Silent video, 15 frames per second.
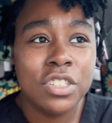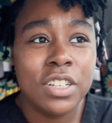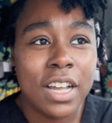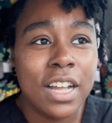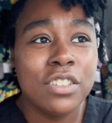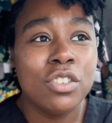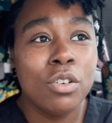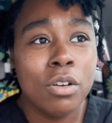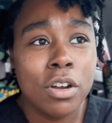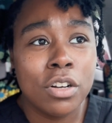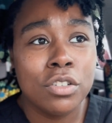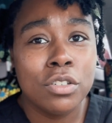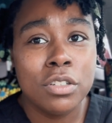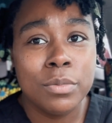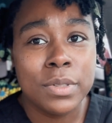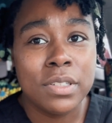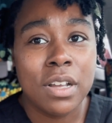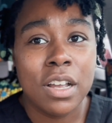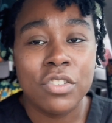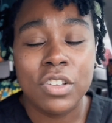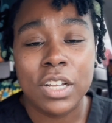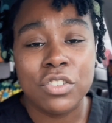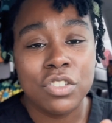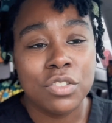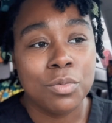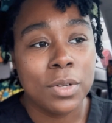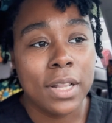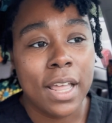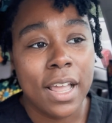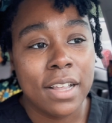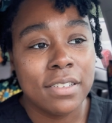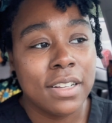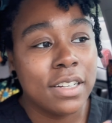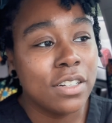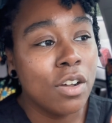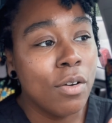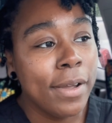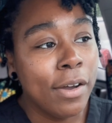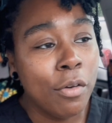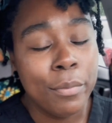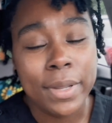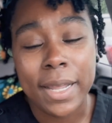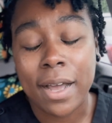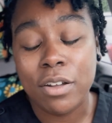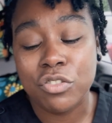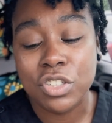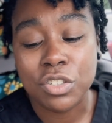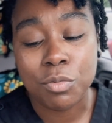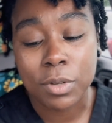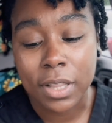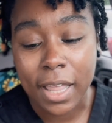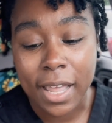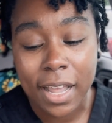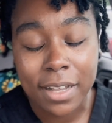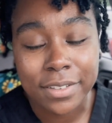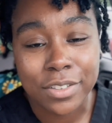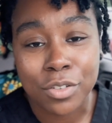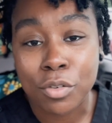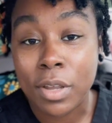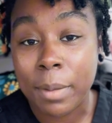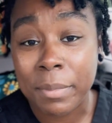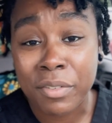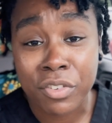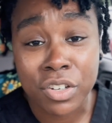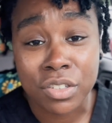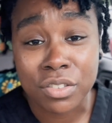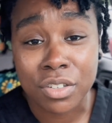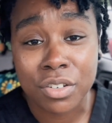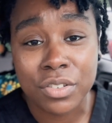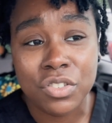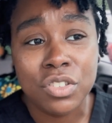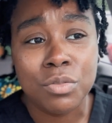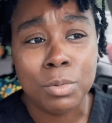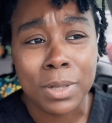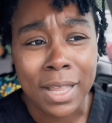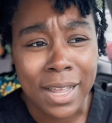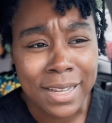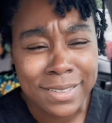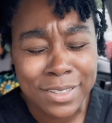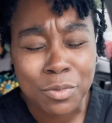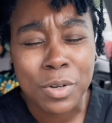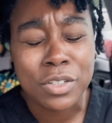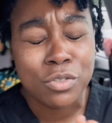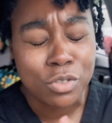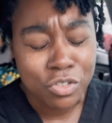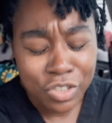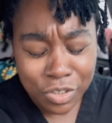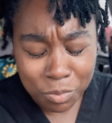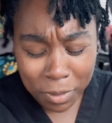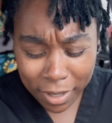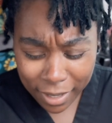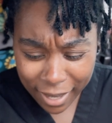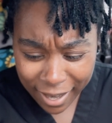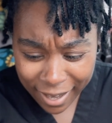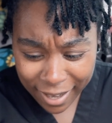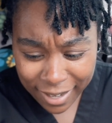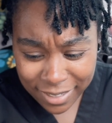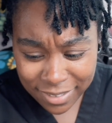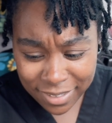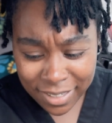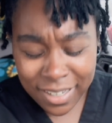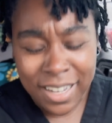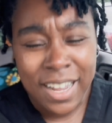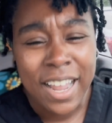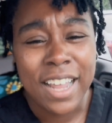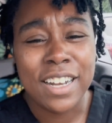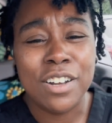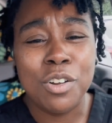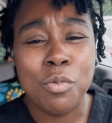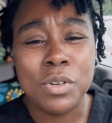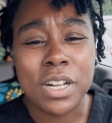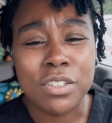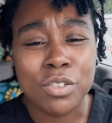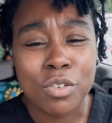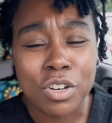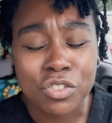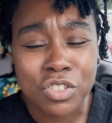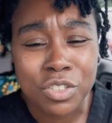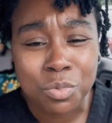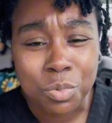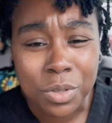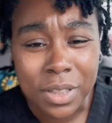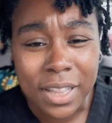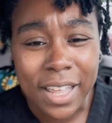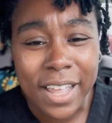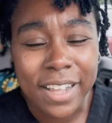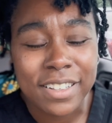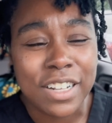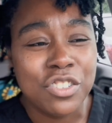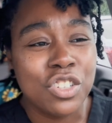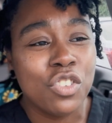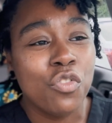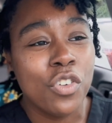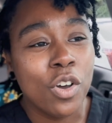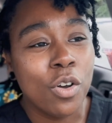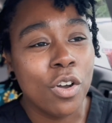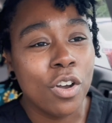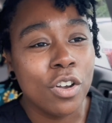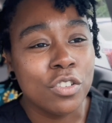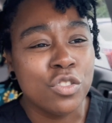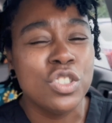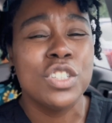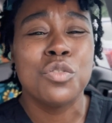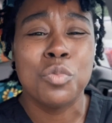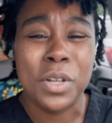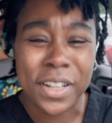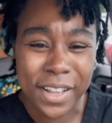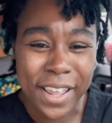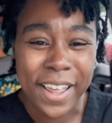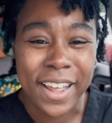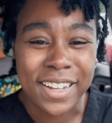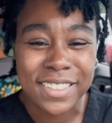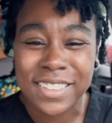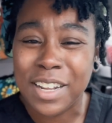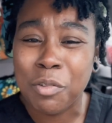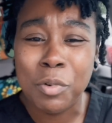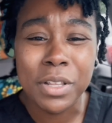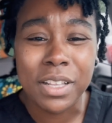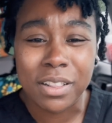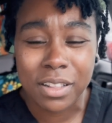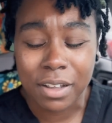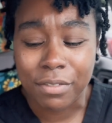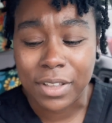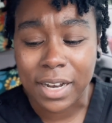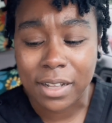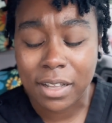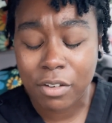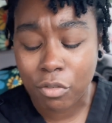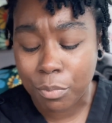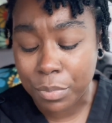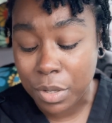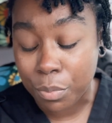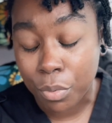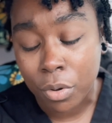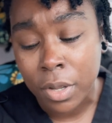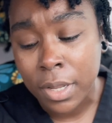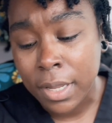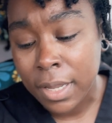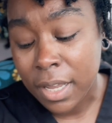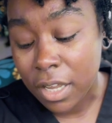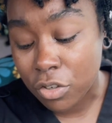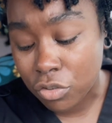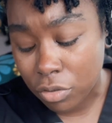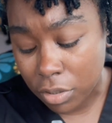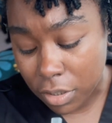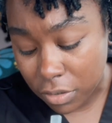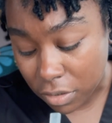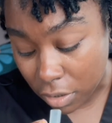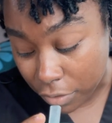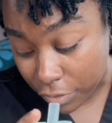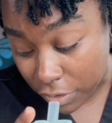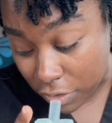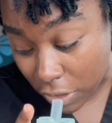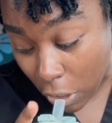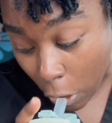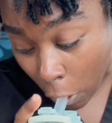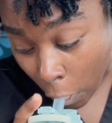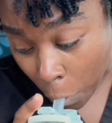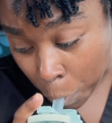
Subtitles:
I told her during the massage, like, just relax. Like, don't help me out. Just relax. You came in for your service. Just relax. That's what I told her. Just relax. And I know when I told her just relax, I just felt her just relax. And I really love that. I love when people enjoy the service. So